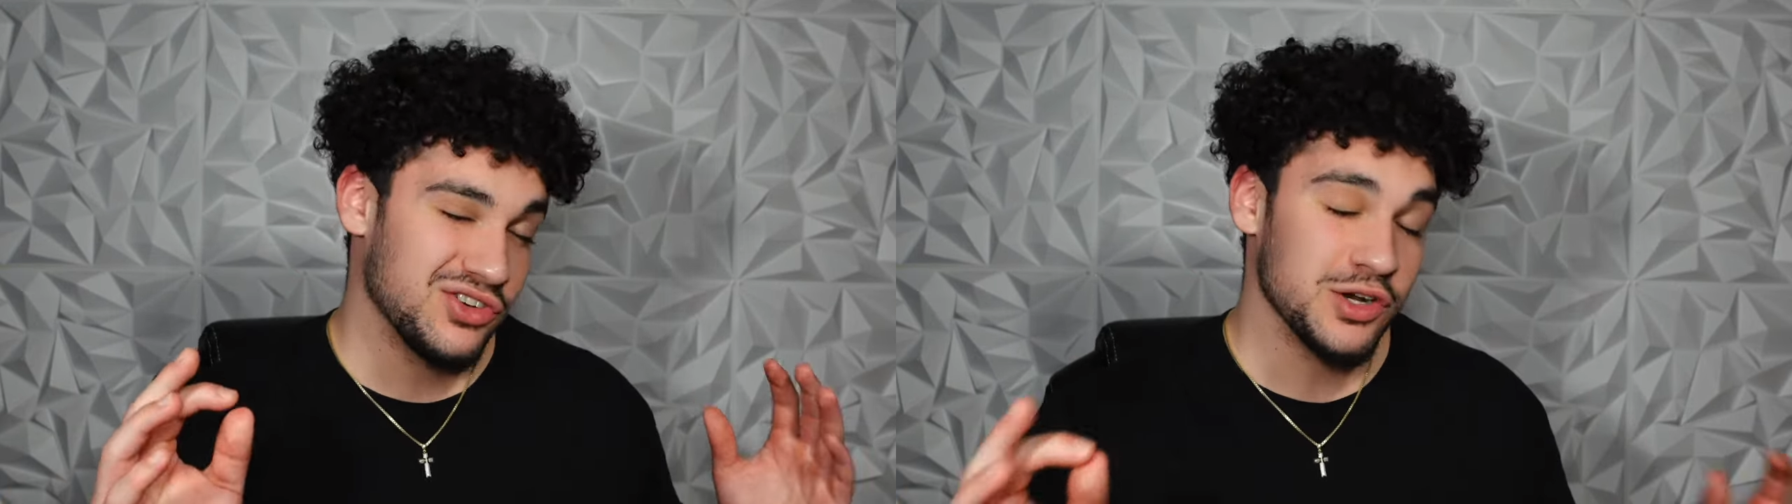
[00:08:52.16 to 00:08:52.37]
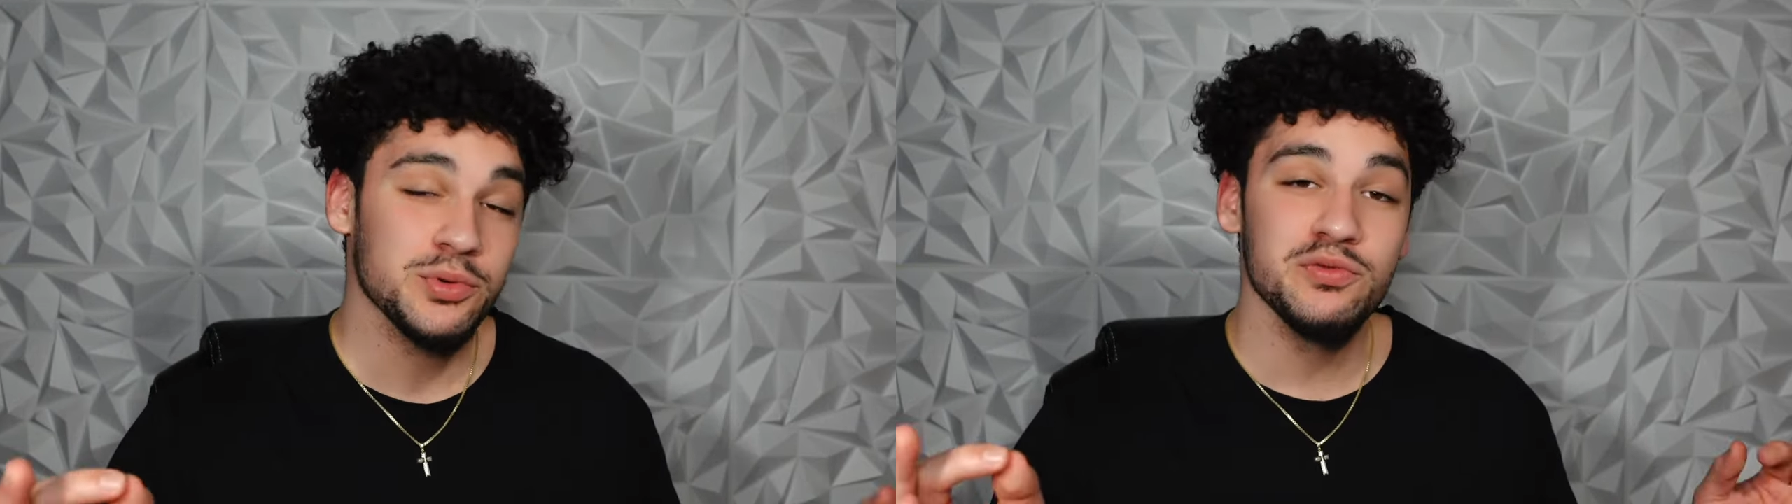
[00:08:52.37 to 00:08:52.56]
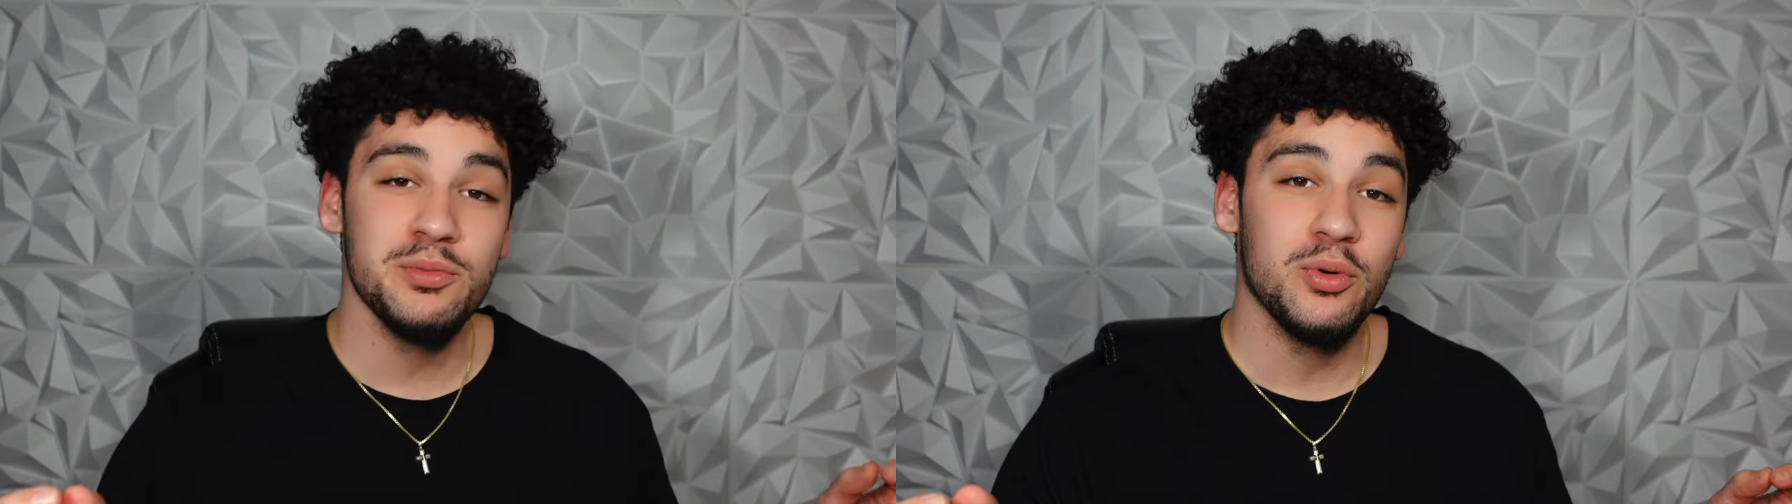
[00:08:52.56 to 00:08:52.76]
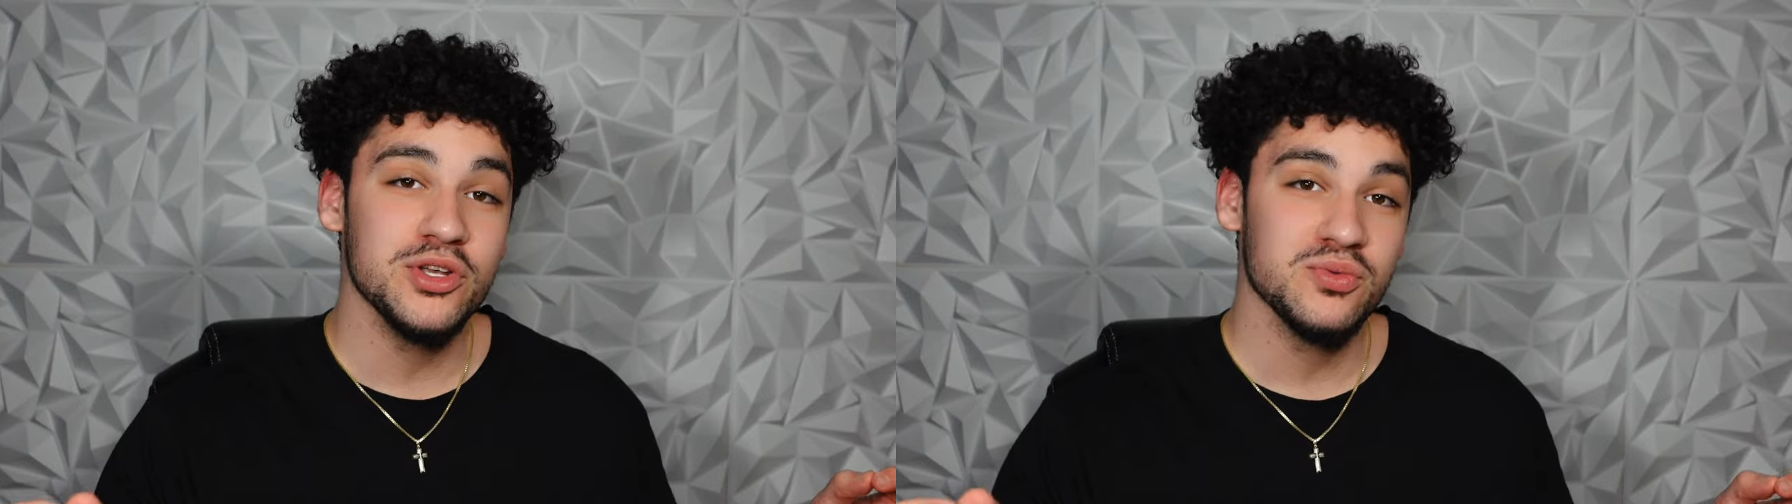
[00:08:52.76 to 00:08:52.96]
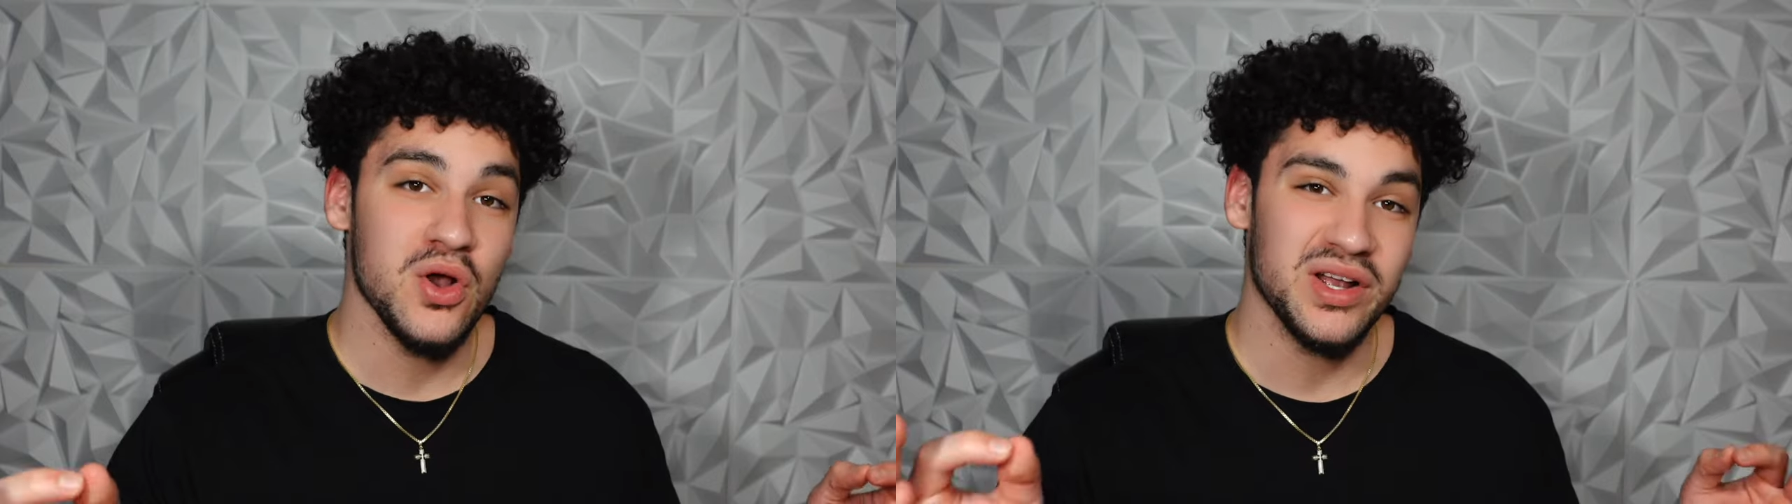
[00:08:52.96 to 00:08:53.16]
trying to prove the
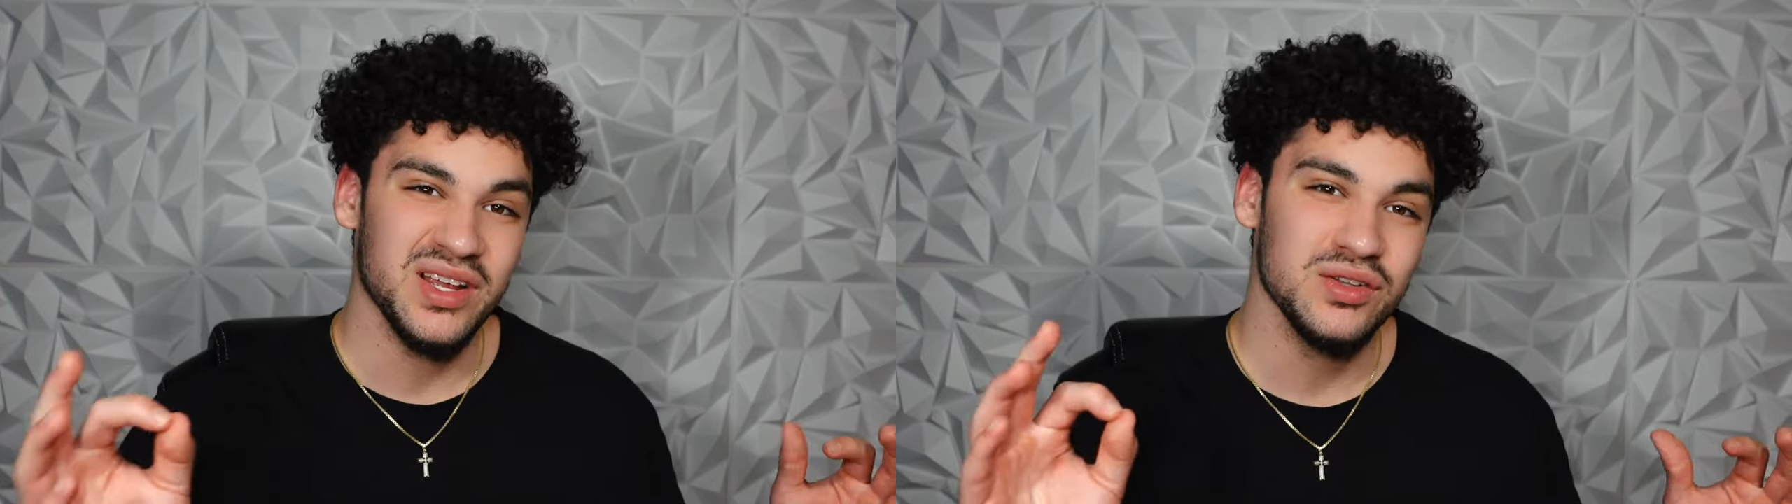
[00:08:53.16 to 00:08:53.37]
boys wrong and